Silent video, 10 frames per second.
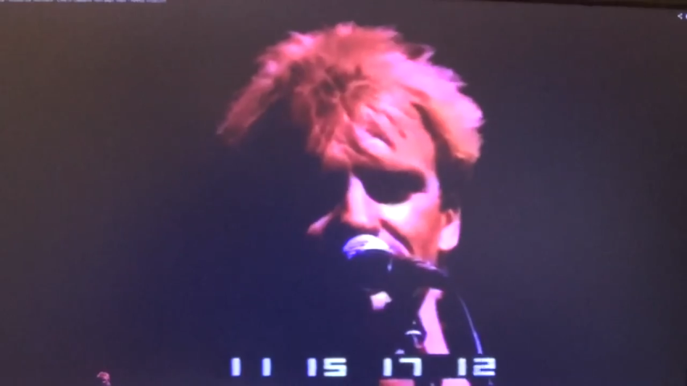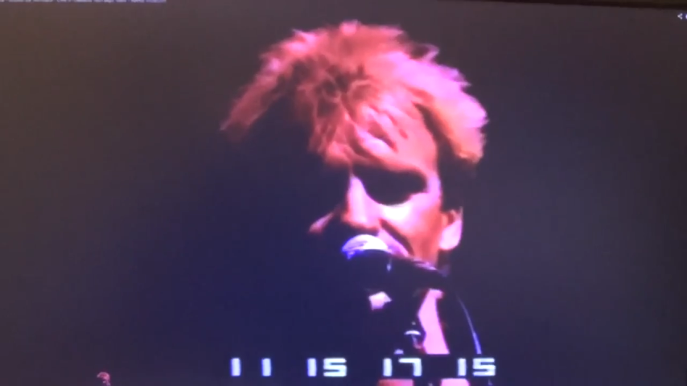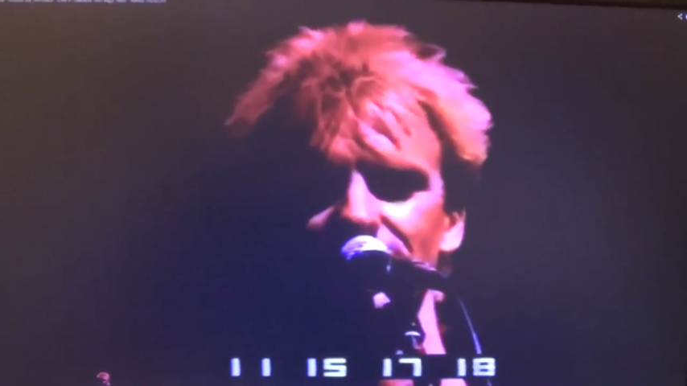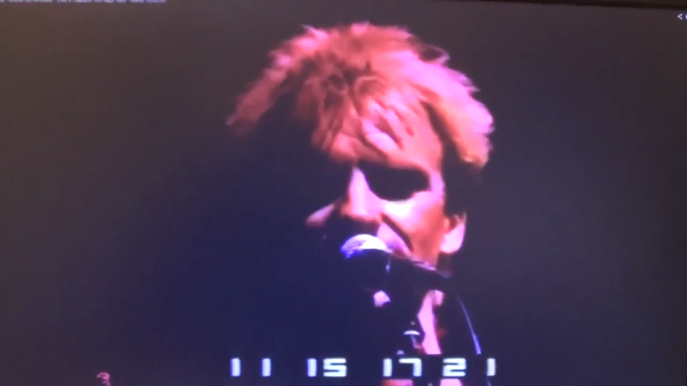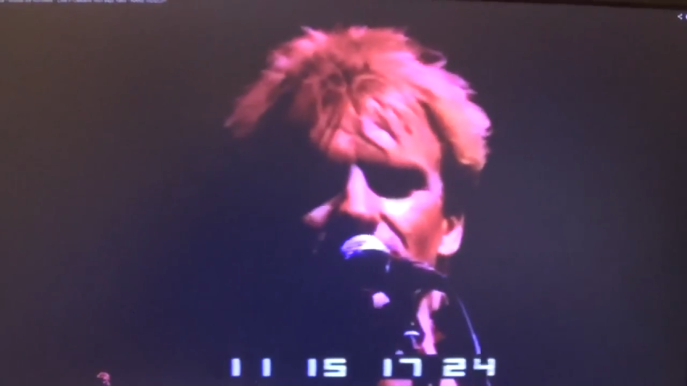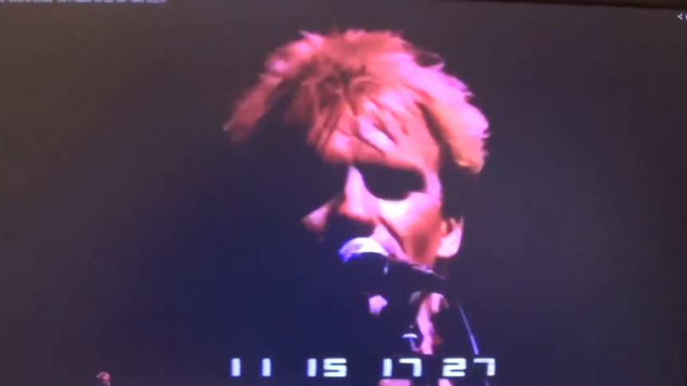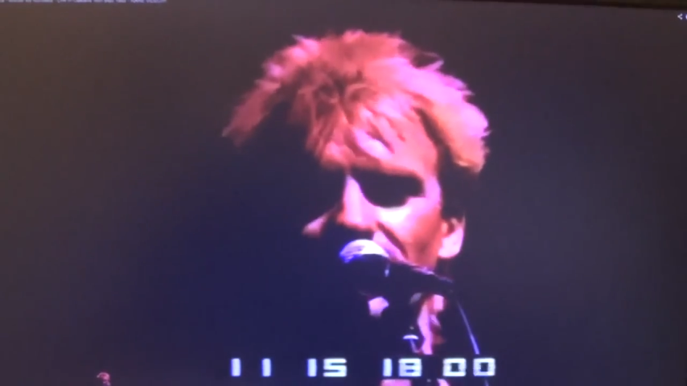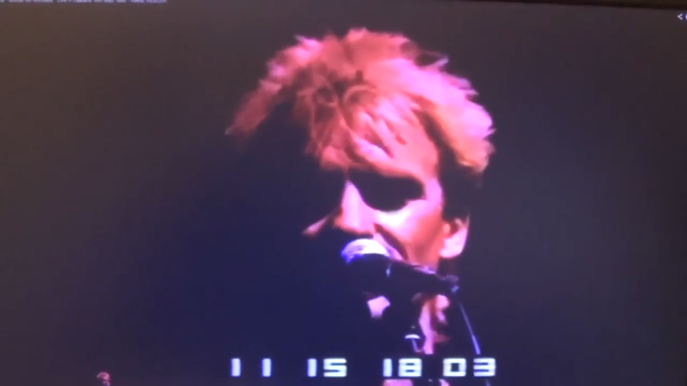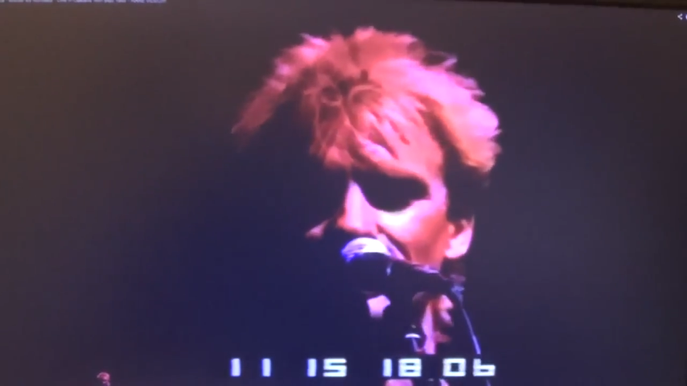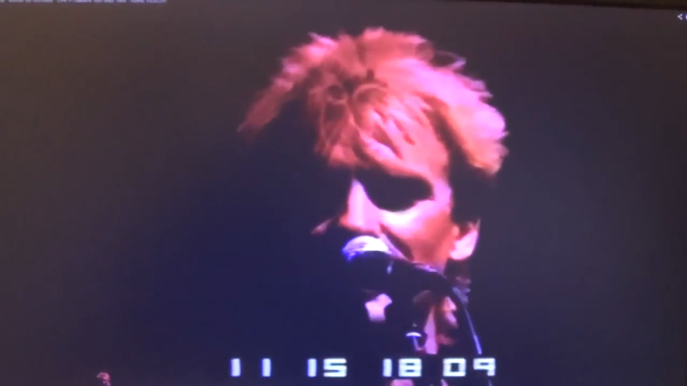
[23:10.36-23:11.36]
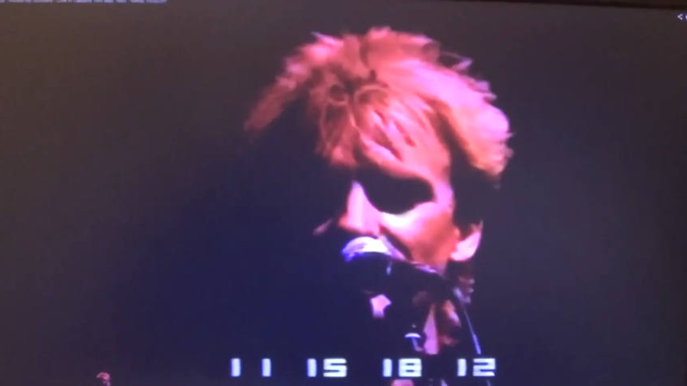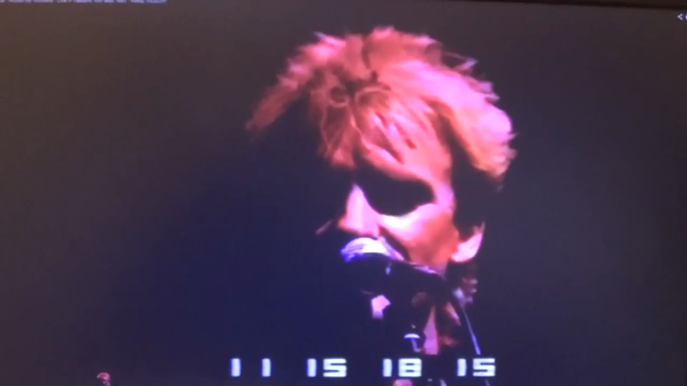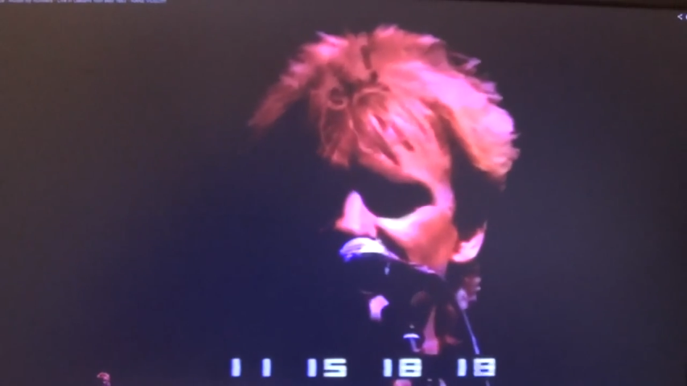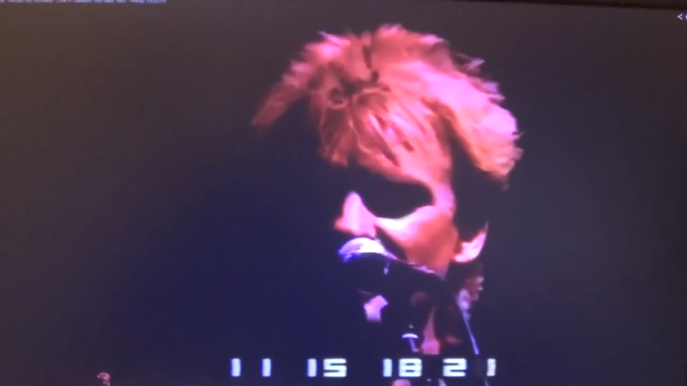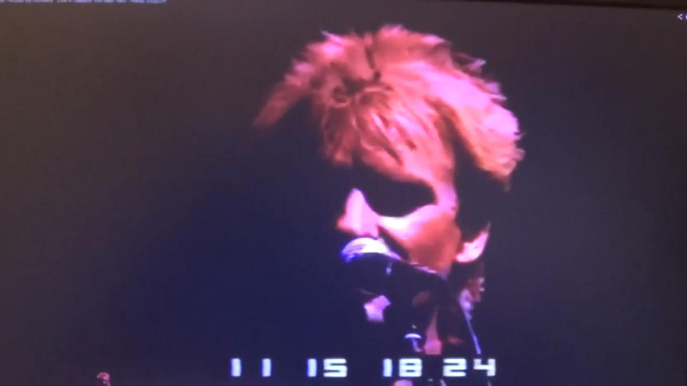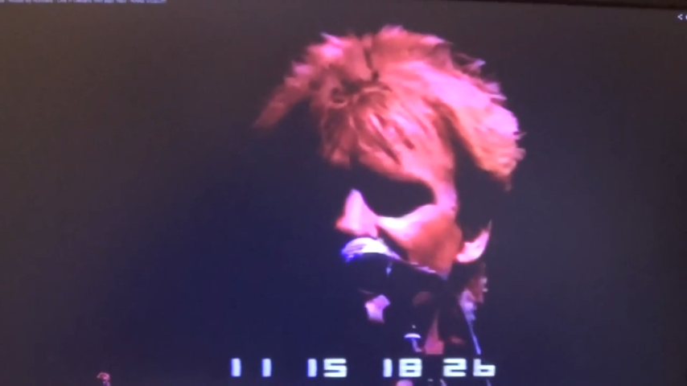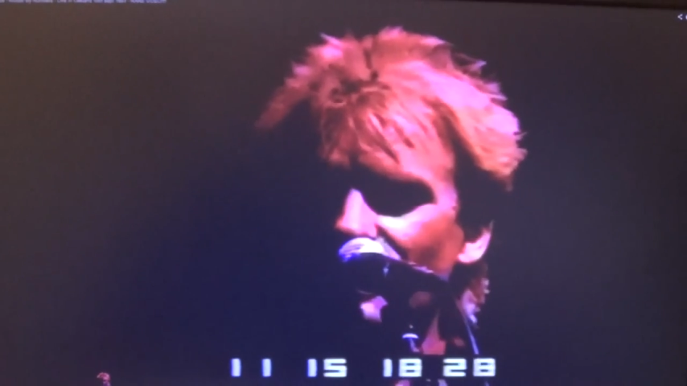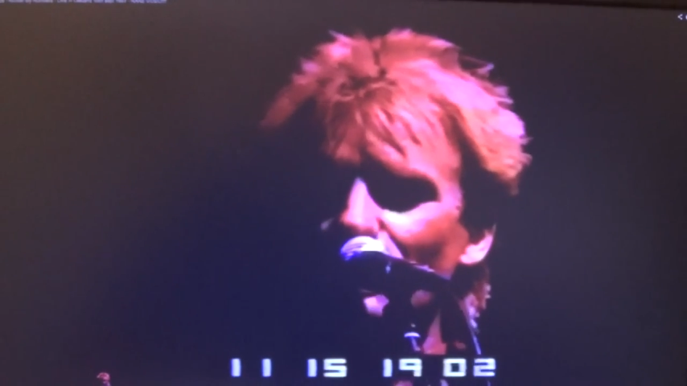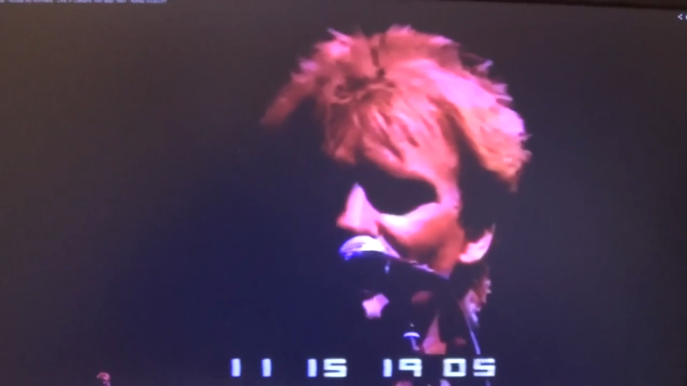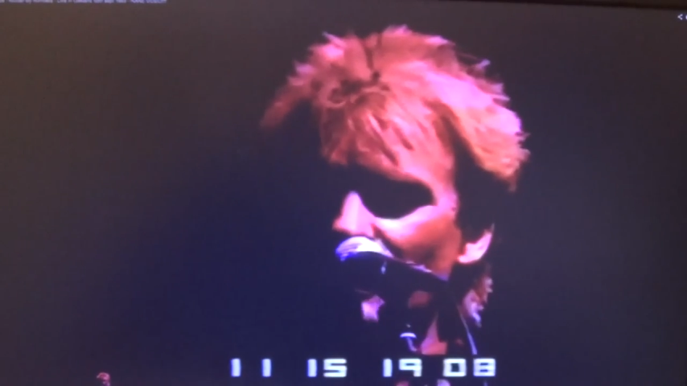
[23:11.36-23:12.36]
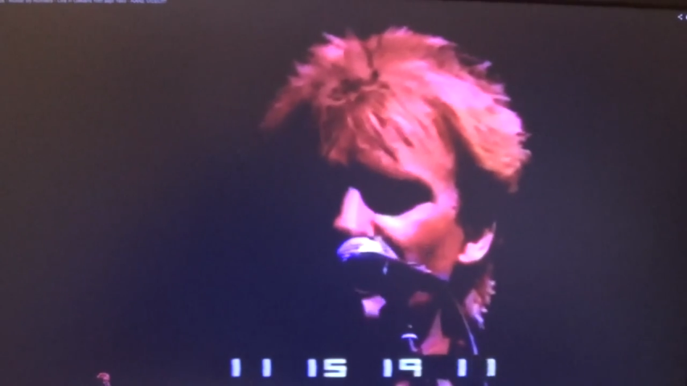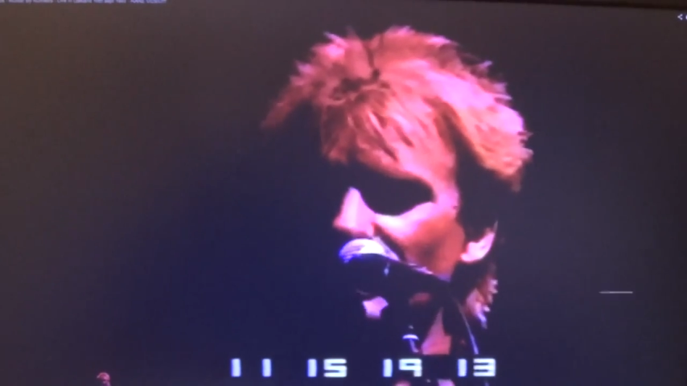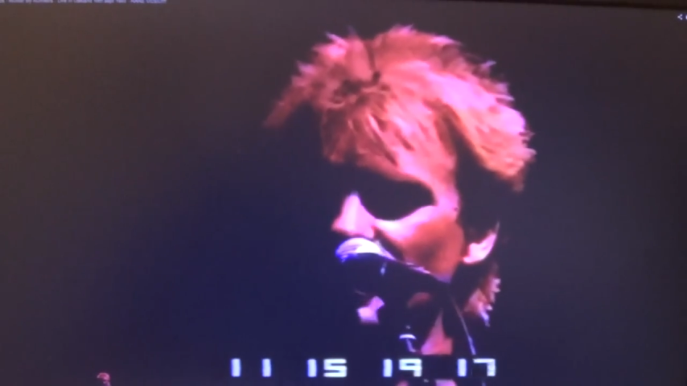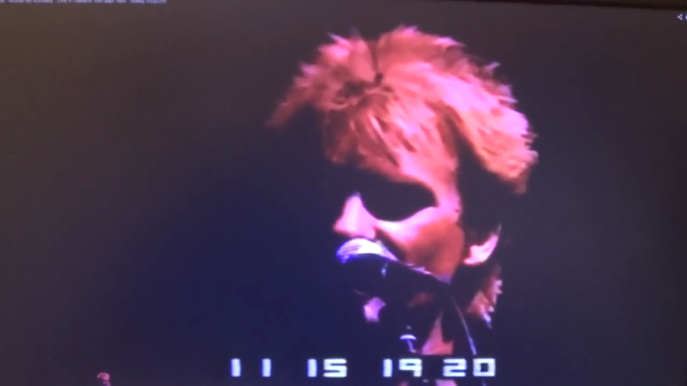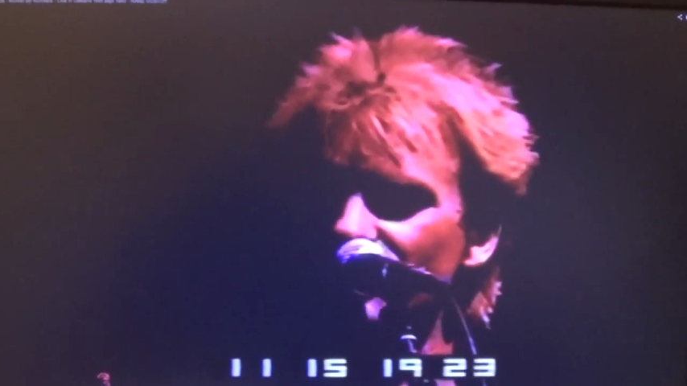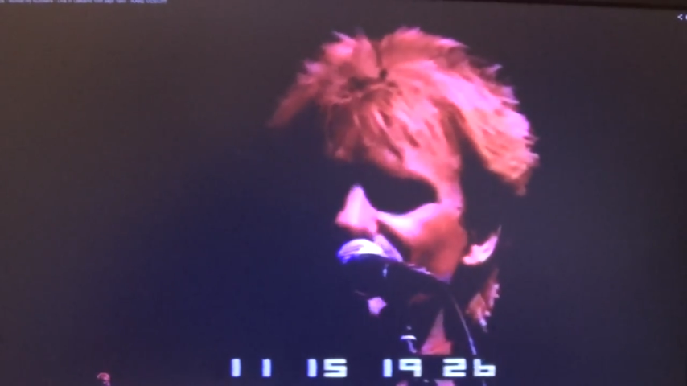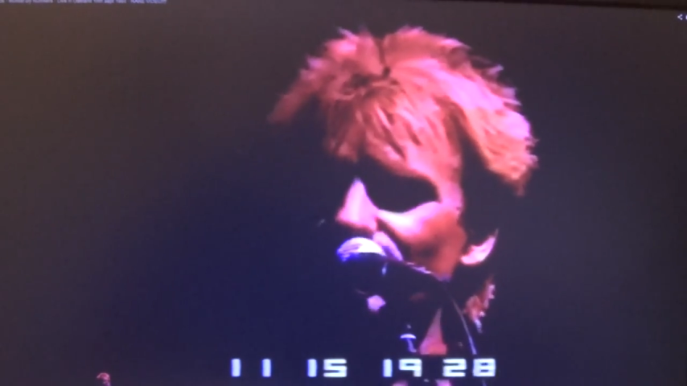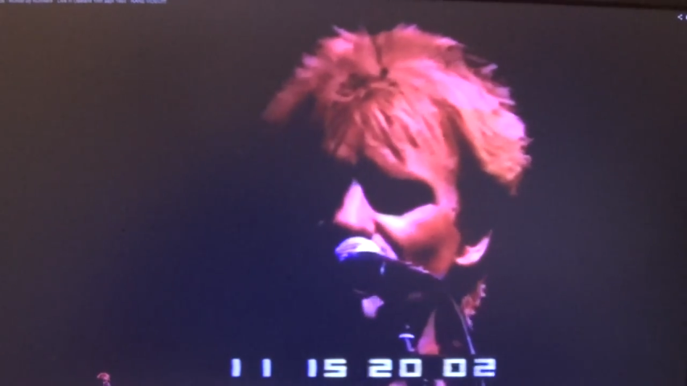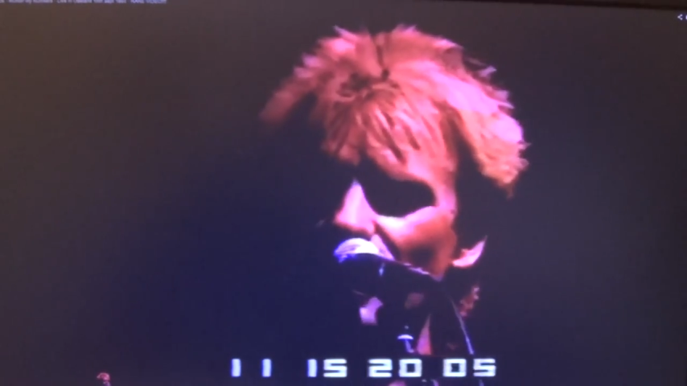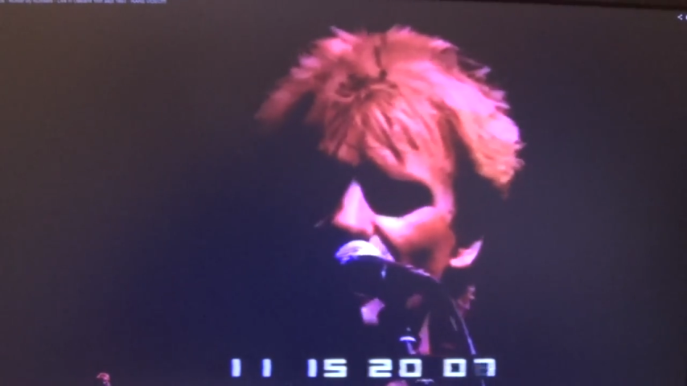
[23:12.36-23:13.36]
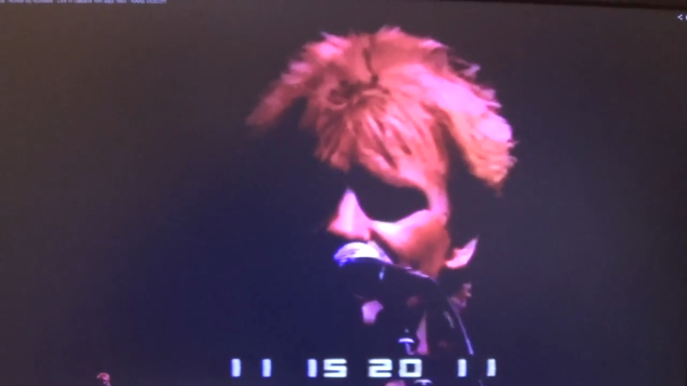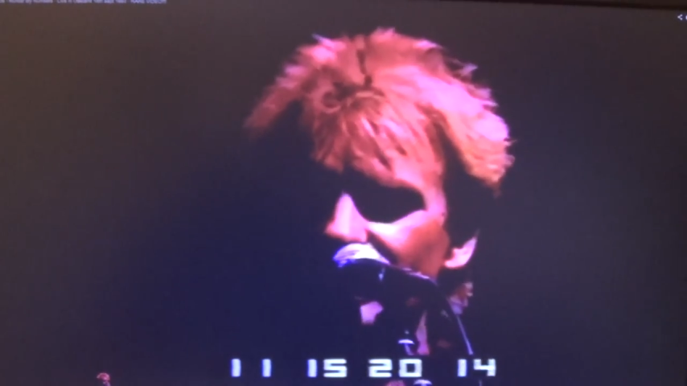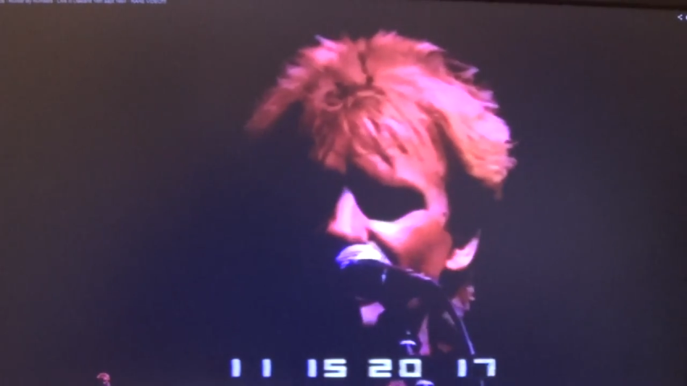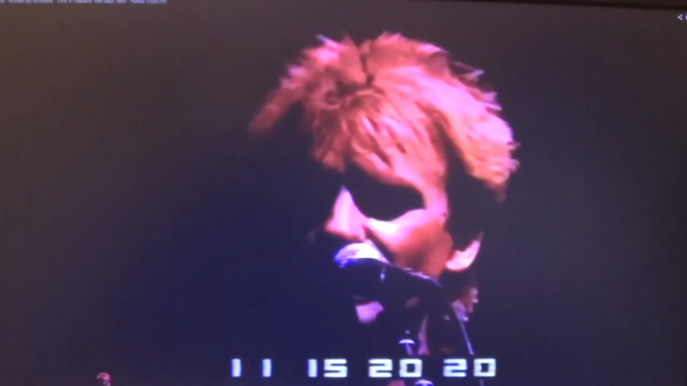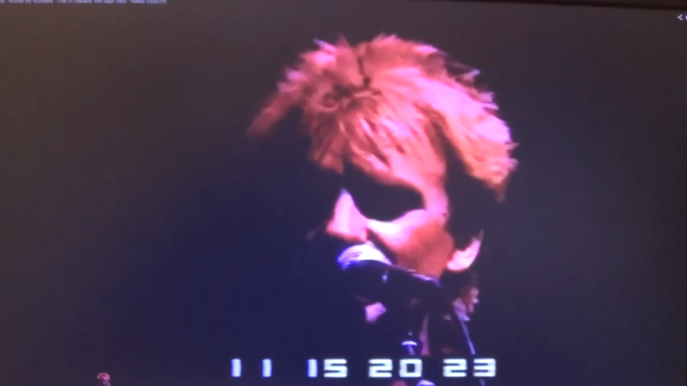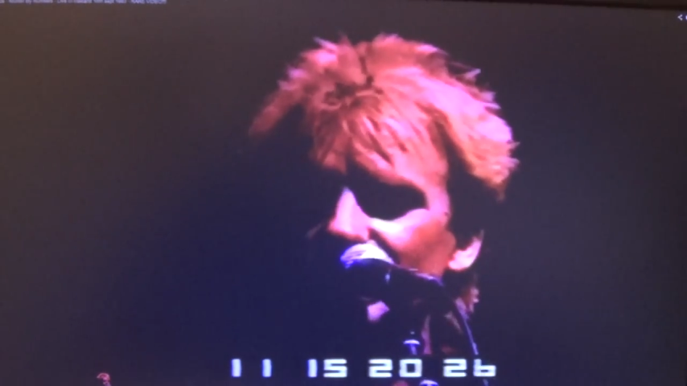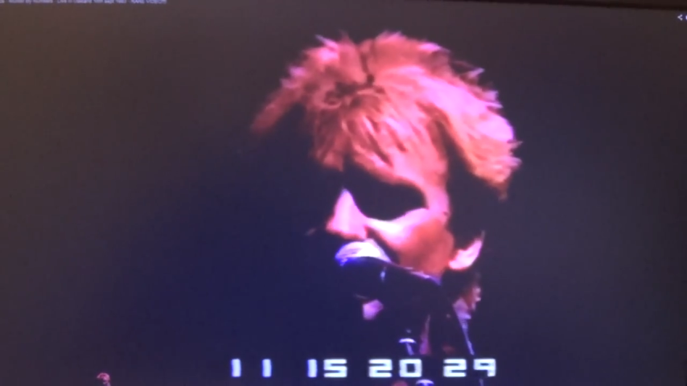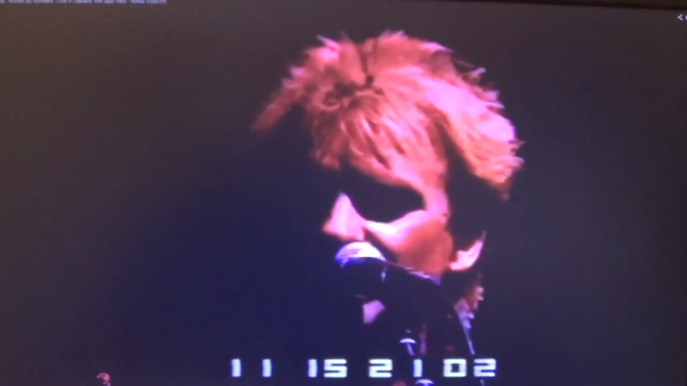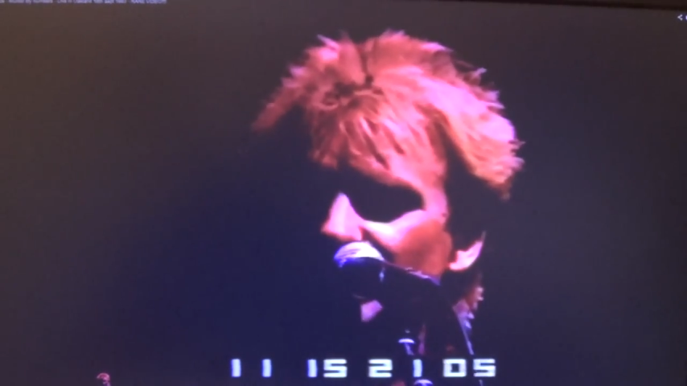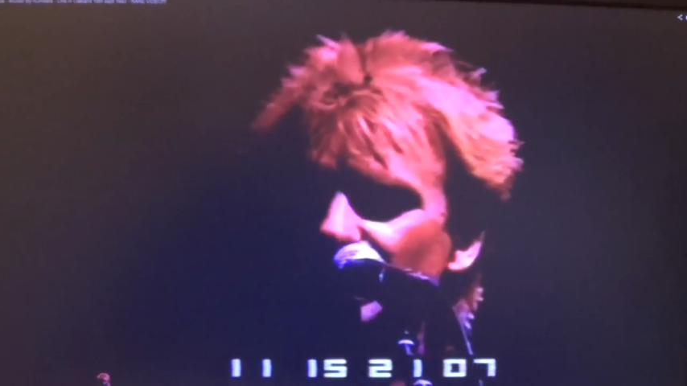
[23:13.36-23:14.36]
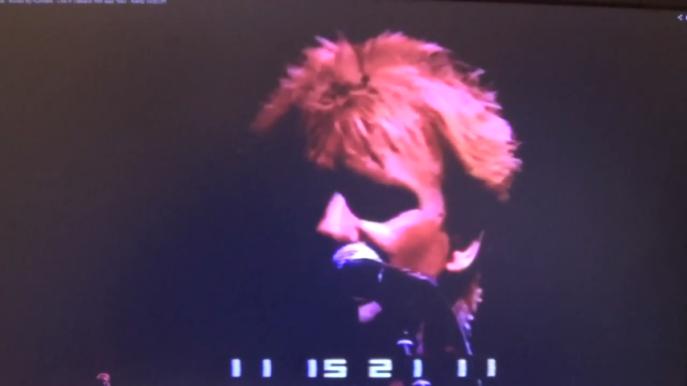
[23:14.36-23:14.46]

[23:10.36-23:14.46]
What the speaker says: [unreadable: no face in view]